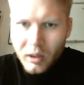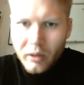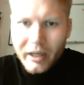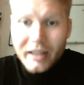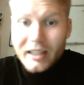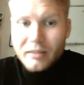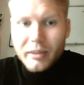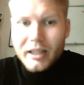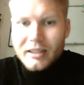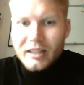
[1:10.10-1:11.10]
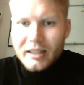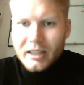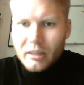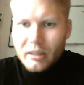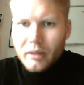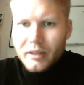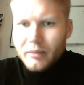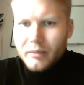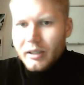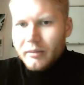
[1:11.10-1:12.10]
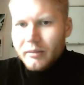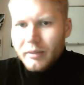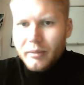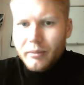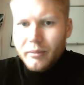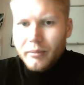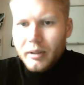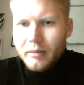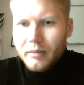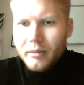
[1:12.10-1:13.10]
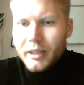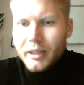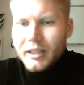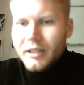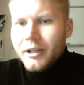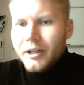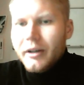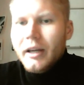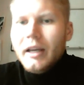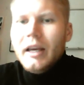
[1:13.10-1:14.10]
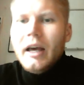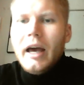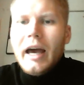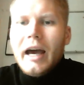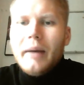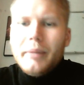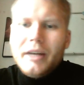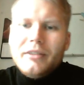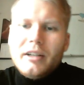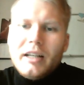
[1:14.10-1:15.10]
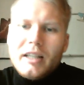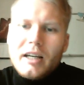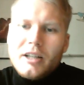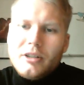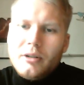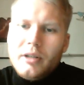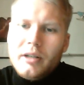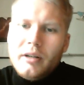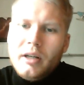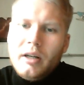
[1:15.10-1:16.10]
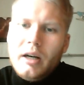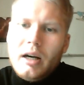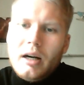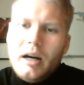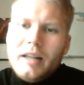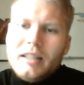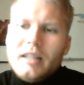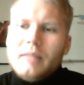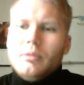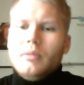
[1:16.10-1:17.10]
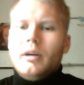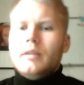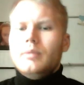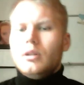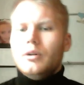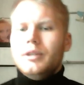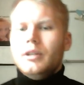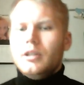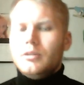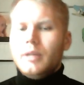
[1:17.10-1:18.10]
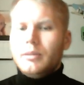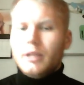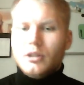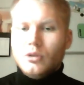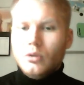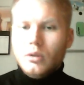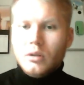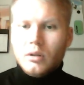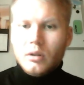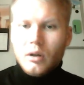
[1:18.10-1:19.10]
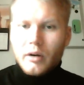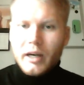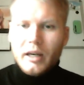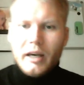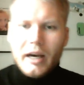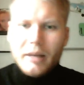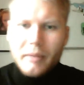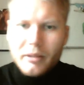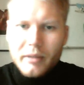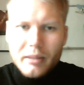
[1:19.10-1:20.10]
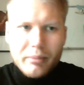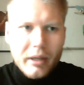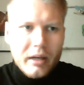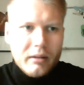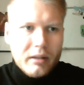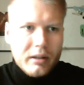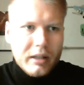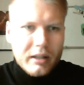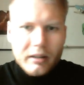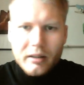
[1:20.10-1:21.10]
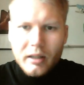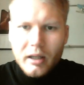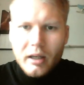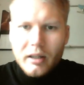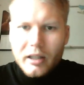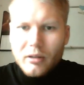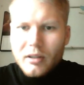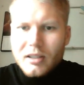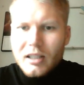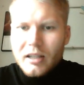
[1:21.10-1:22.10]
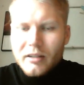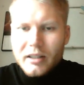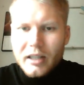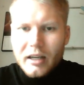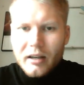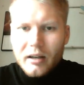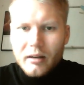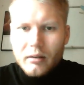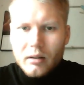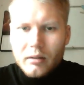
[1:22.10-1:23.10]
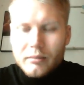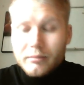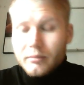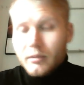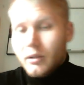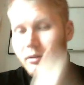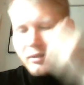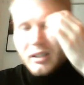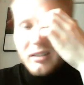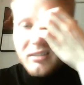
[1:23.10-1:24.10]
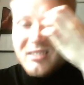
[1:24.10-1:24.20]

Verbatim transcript: Okay, that's what I still think about that we we, we, we, might hit here. Uh, but after that, like I show you here, uh, I think that the bull market will continue to 2022. Okay, and by the way, the price like like you can see here that the uh, uh mm, you know the